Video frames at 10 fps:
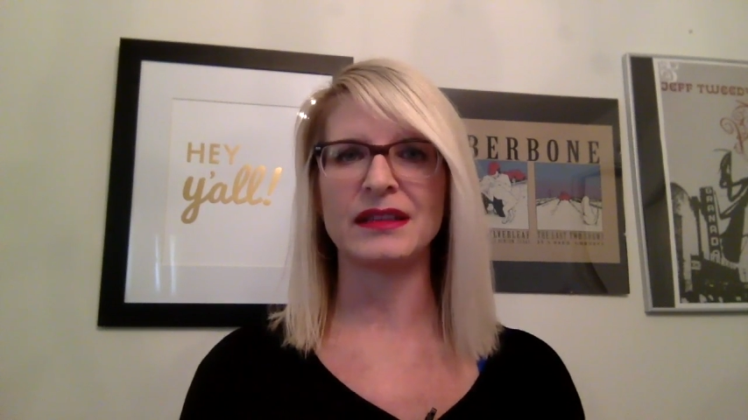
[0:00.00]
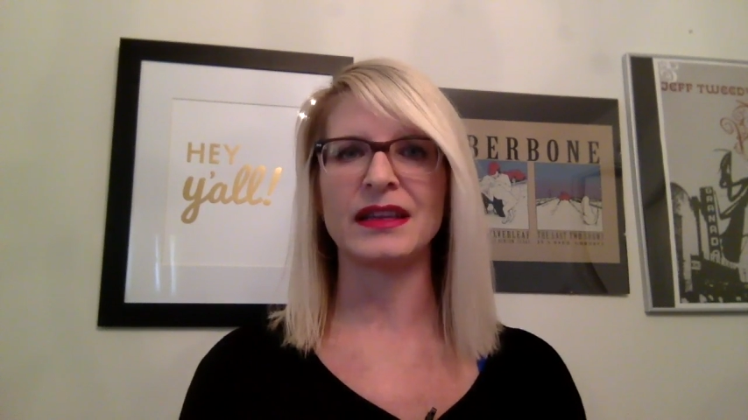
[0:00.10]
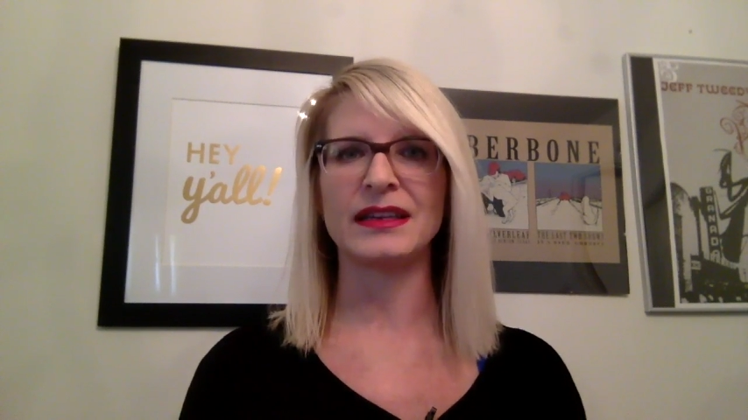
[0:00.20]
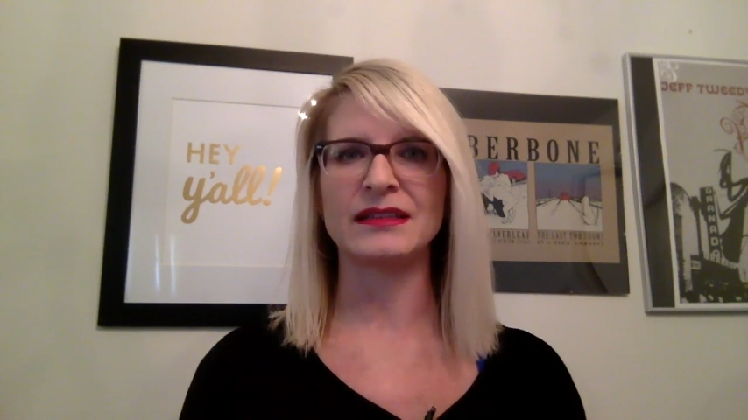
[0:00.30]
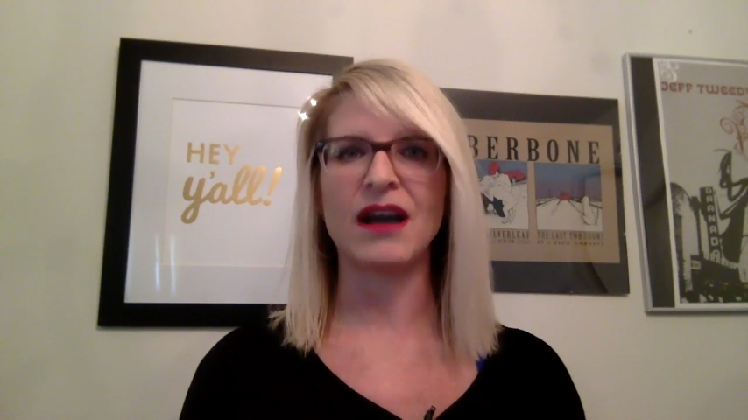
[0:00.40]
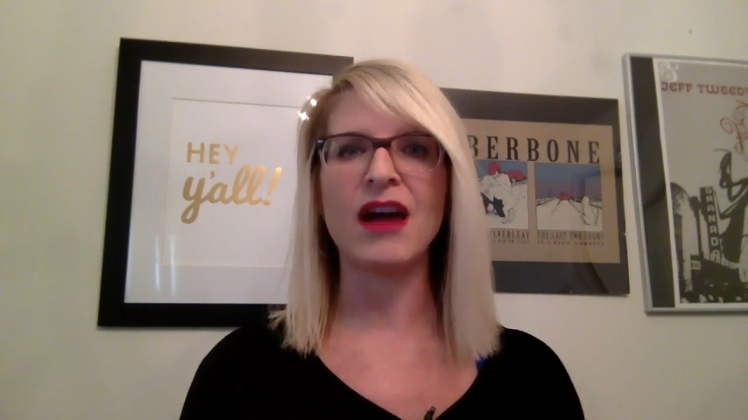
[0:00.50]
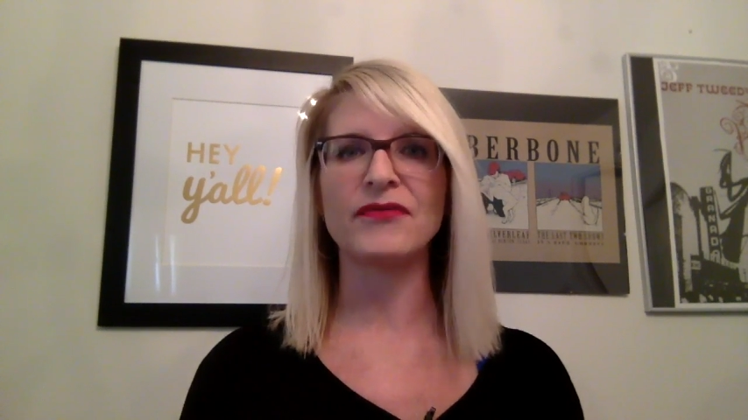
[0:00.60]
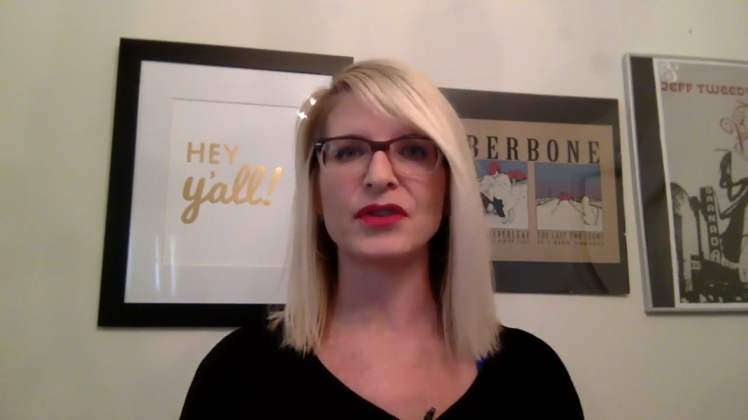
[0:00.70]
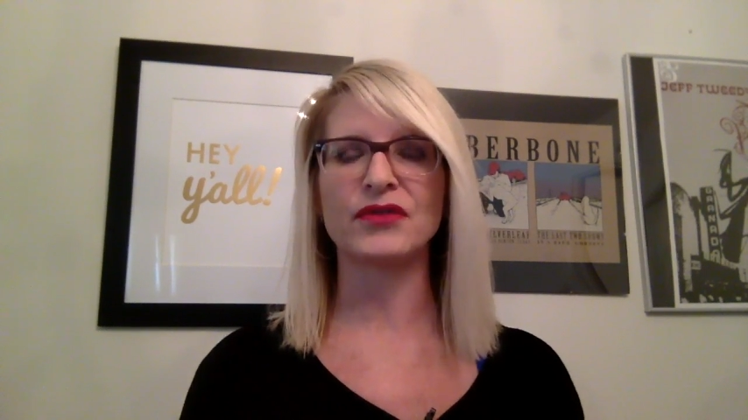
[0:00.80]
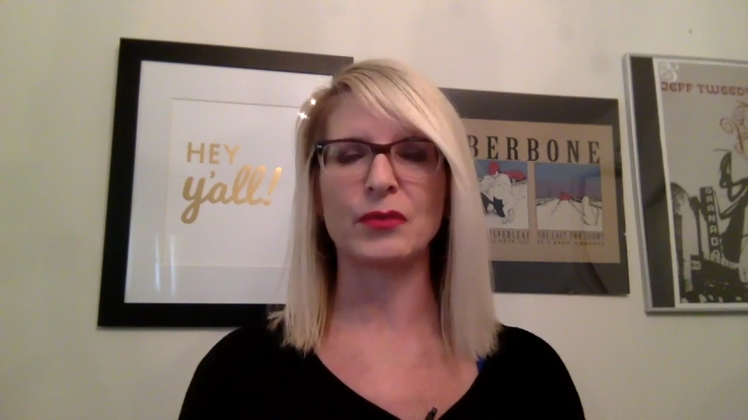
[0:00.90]
that is
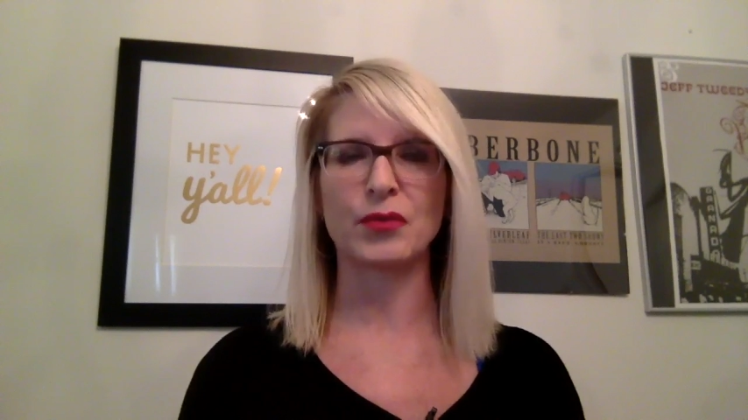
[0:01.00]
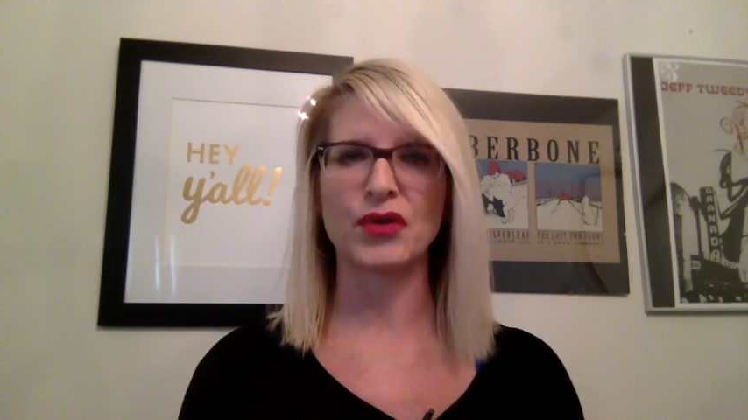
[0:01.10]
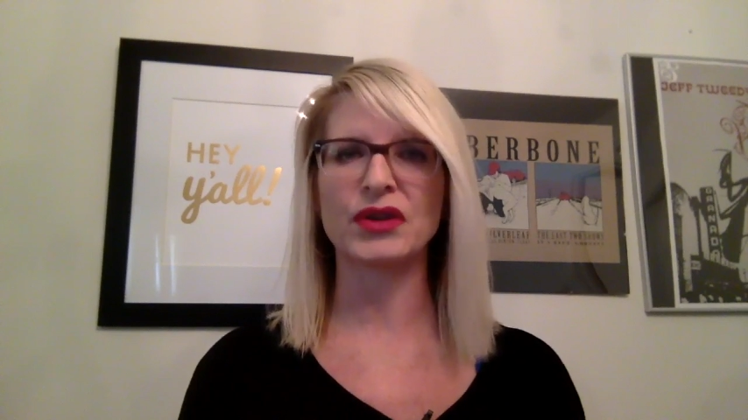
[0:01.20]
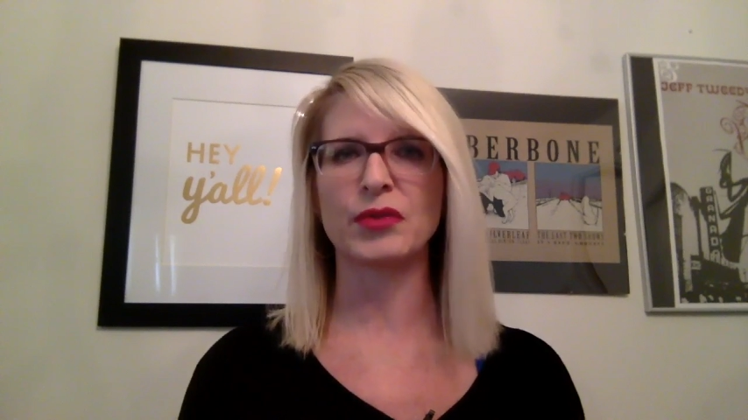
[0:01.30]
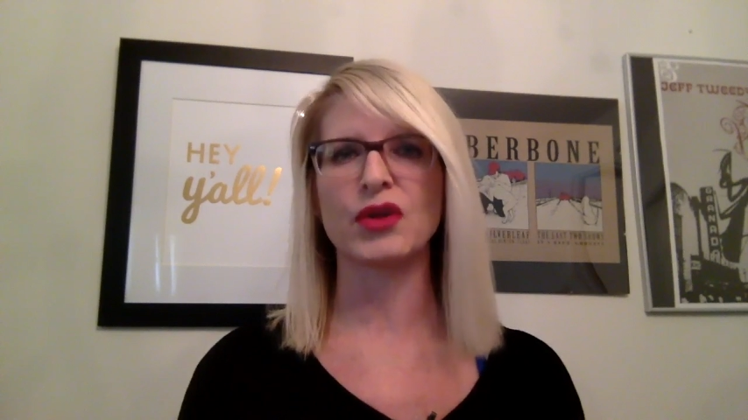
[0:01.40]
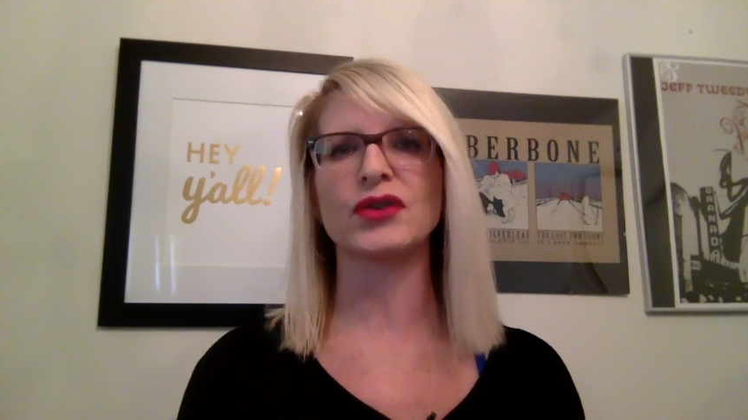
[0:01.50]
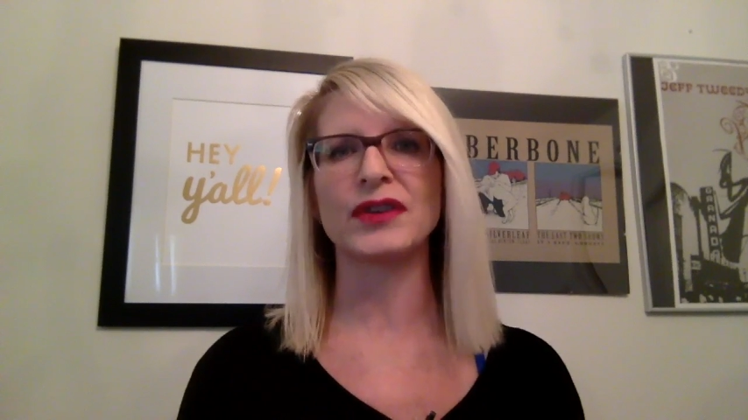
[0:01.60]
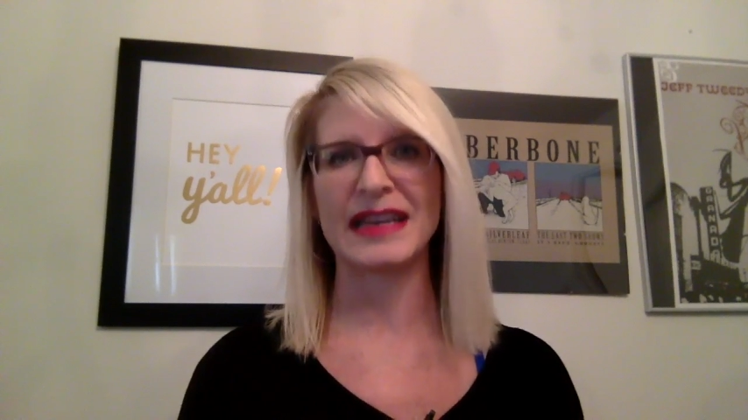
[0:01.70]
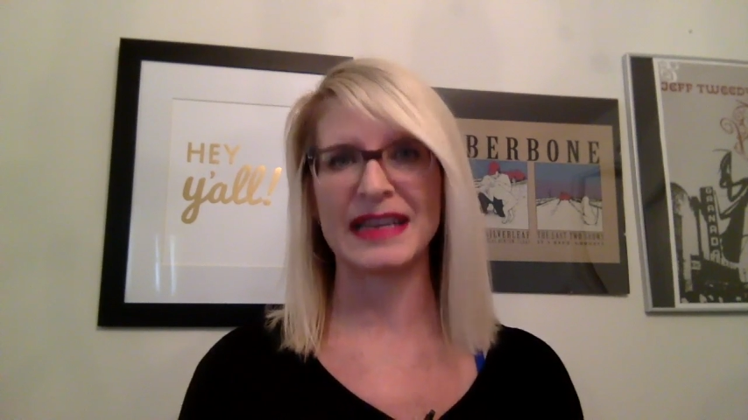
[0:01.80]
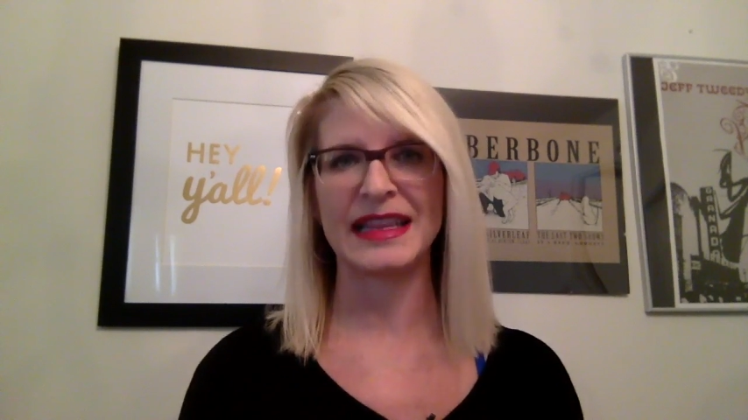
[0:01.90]
offered from broker to
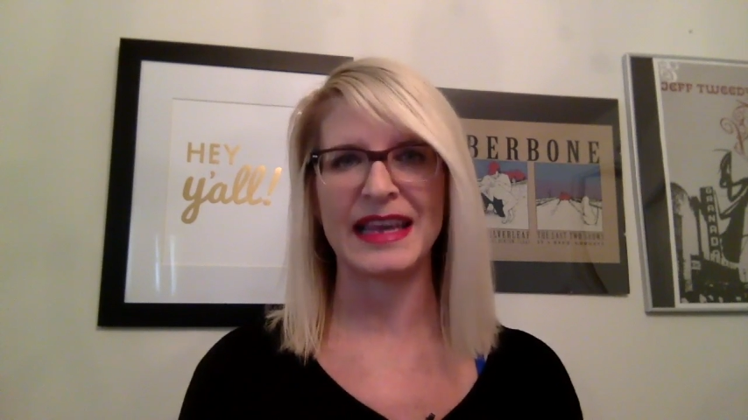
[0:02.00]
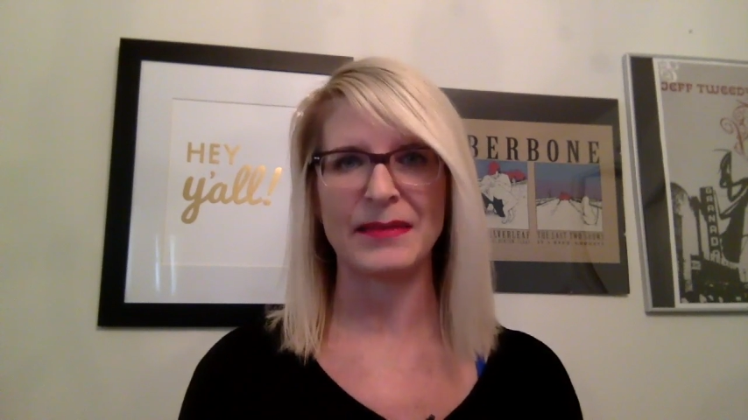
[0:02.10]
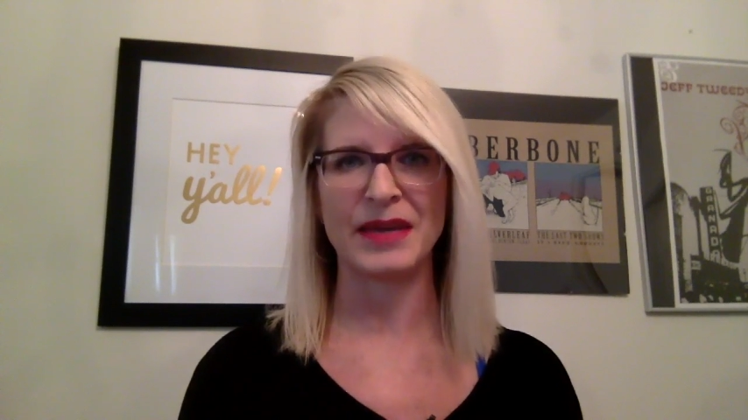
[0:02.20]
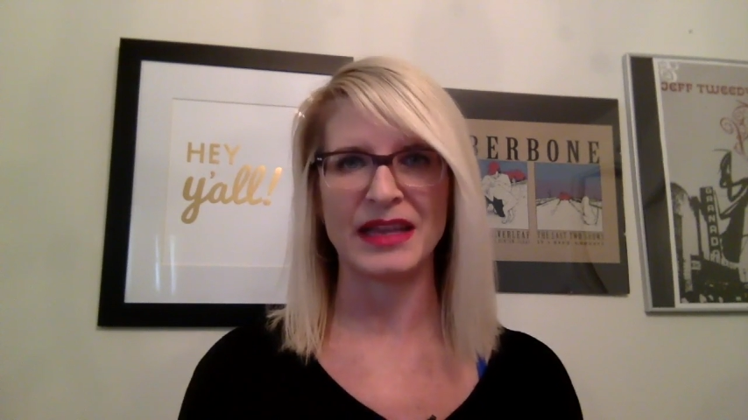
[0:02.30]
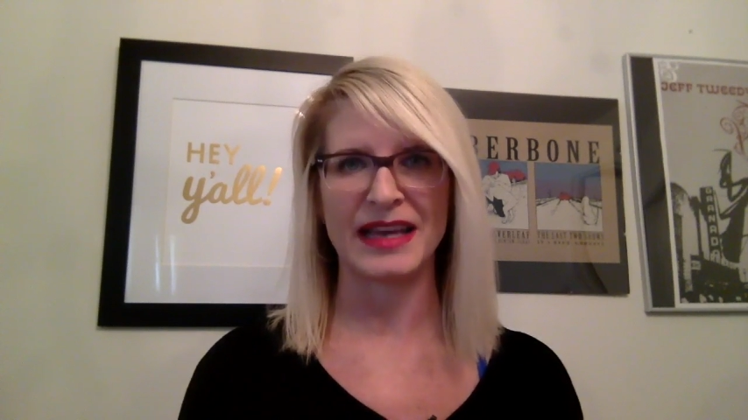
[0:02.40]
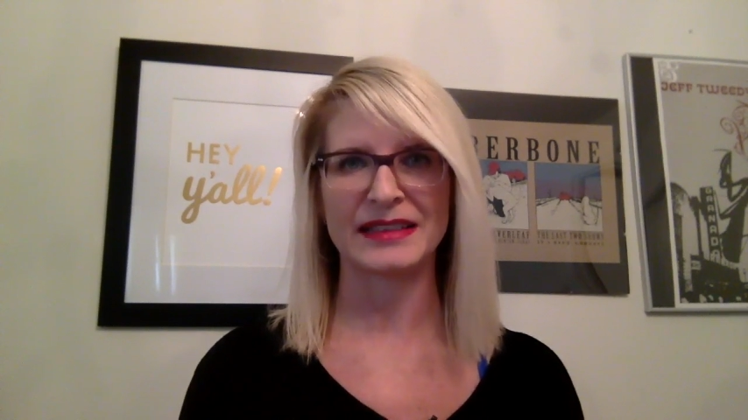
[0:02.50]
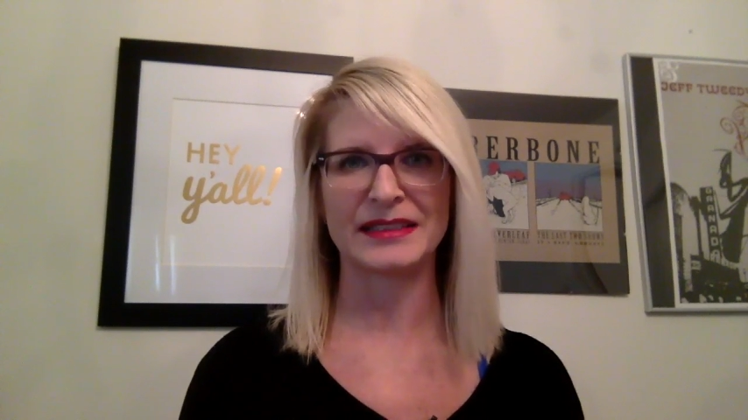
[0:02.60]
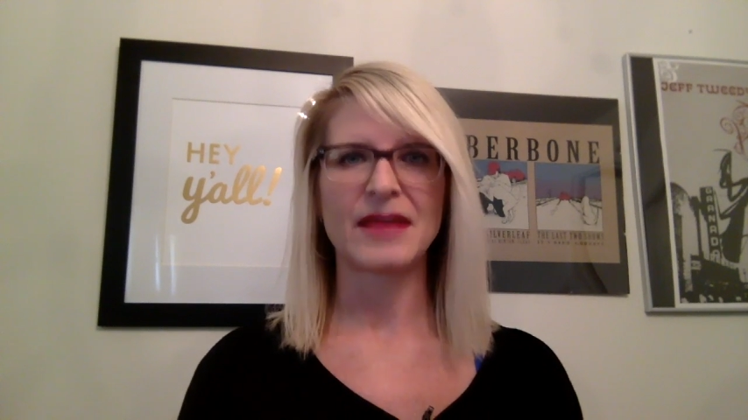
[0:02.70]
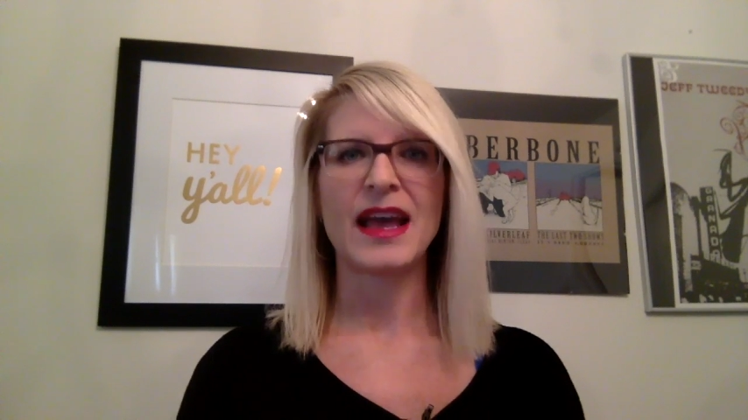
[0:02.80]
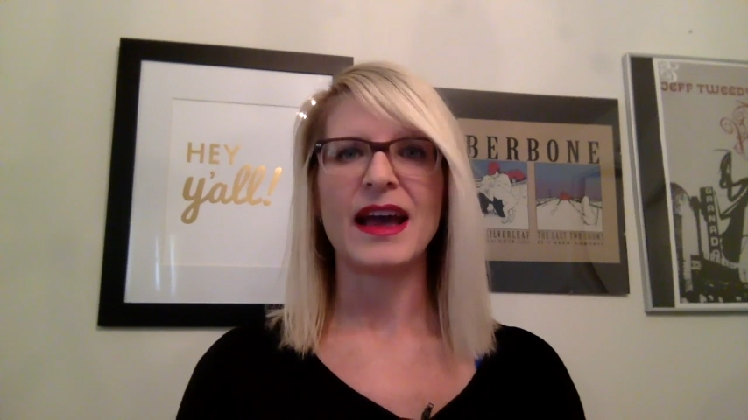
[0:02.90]
broker in the MLS.